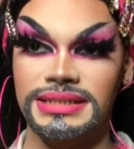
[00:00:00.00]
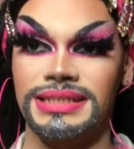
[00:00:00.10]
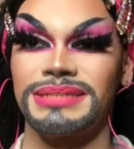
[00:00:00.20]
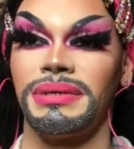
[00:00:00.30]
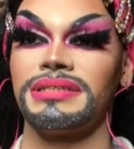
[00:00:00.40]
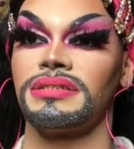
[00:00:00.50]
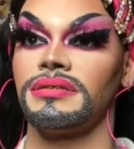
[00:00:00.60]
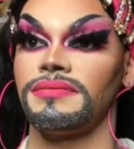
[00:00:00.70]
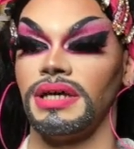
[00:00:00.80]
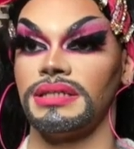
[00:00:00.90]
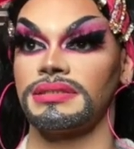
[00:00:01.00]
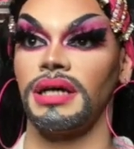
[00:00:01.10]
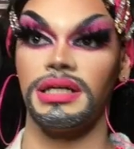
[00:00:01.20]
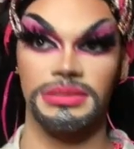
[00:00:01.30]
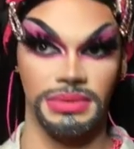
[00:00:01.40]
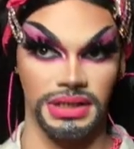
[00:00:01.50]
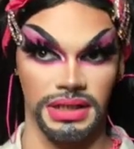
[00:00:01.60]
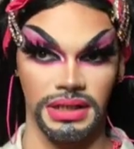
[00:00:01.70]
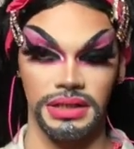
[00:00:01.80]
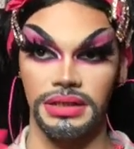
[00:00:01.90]
expensive as Cosmic
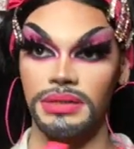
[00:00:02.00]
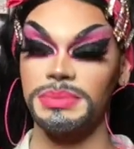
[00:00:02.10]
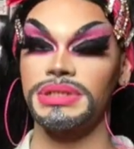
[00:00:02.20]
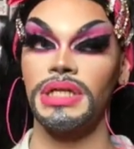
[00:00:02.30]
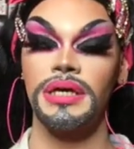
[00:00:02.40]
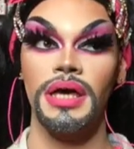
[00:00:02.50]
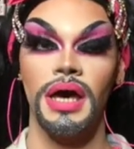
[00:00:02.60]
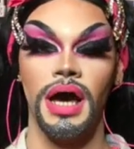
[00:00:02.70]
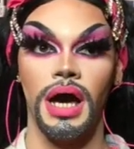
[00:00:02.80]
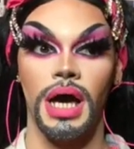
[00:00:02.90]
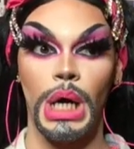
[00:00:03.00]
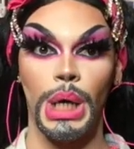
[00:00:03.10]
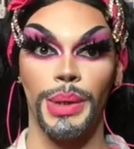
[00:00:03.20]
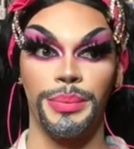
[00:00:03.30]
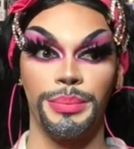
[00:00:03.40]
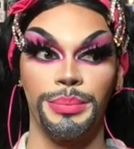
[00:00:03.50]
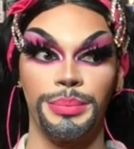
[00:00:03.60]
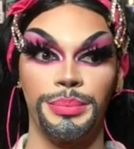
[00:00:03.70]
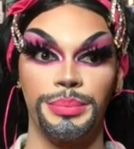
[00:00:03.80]
Eclipse. Um,